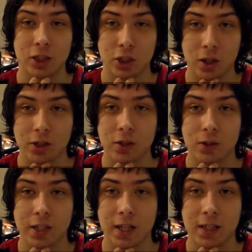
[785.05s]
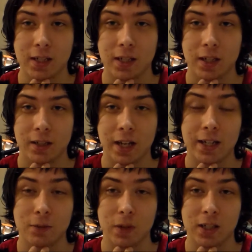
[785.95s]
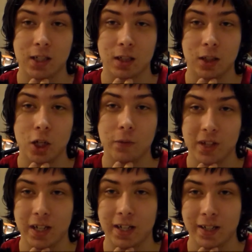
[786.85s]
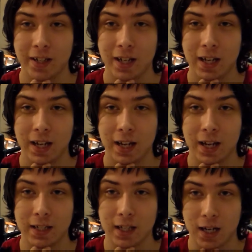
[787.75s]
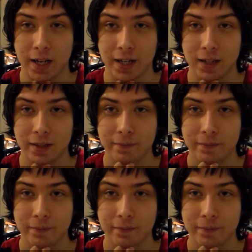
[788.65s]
she also says that he went to Sokovia and died.